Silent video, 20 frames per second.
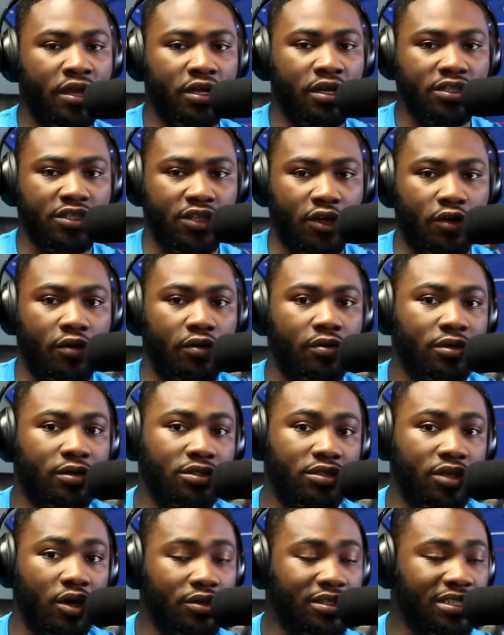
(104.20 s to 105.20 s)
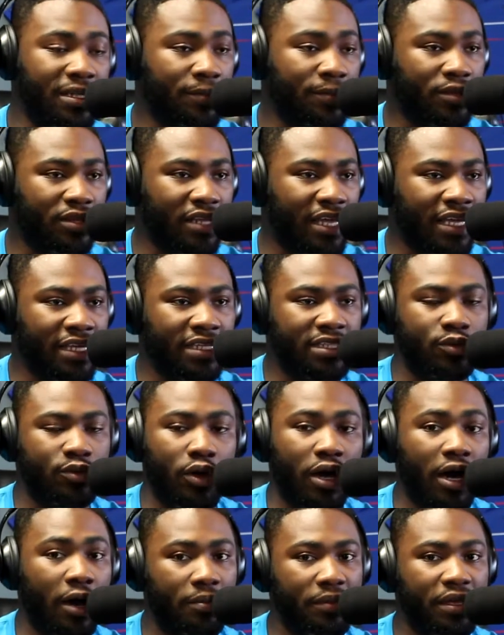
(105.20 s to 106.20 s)
So those simple things will
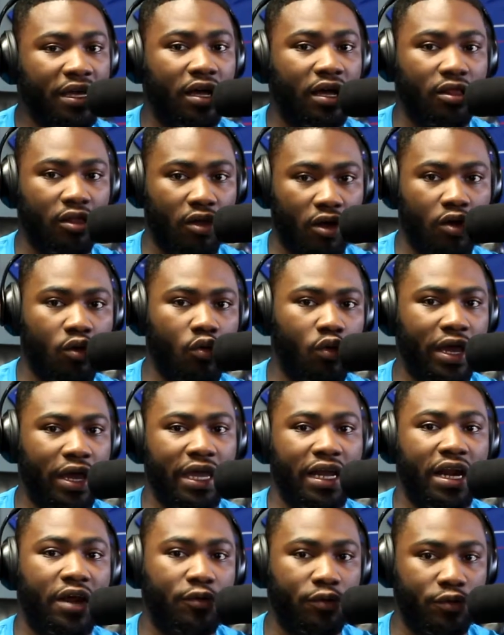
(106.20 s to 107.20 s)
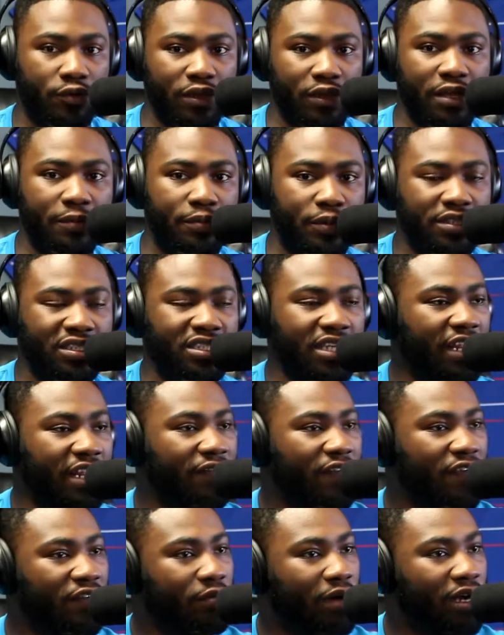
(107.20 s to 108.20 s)
help me a long way, and I would really appreciate if
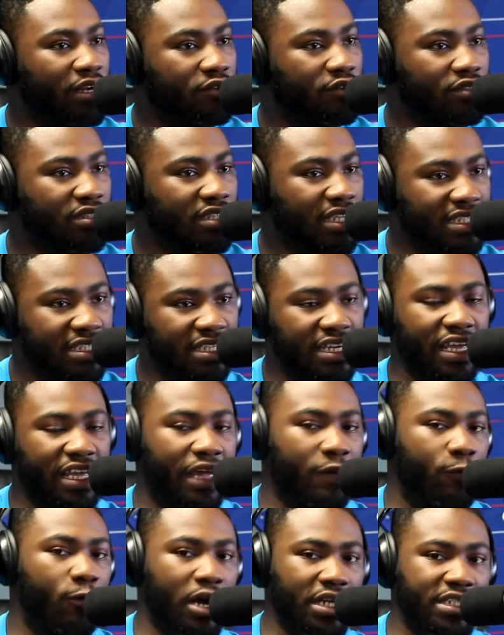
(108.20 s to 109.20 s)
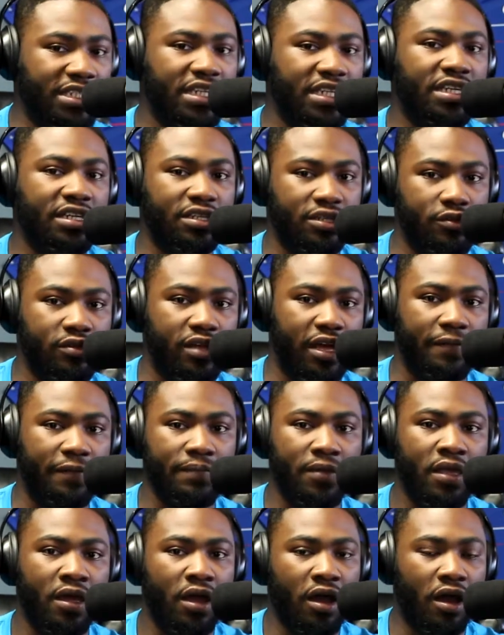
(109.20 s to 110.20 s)
everybody who's listening and watching could do that.
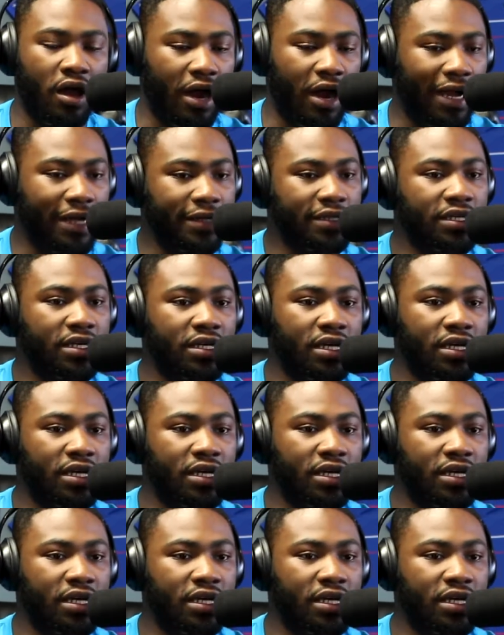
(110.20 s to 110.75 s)
All right.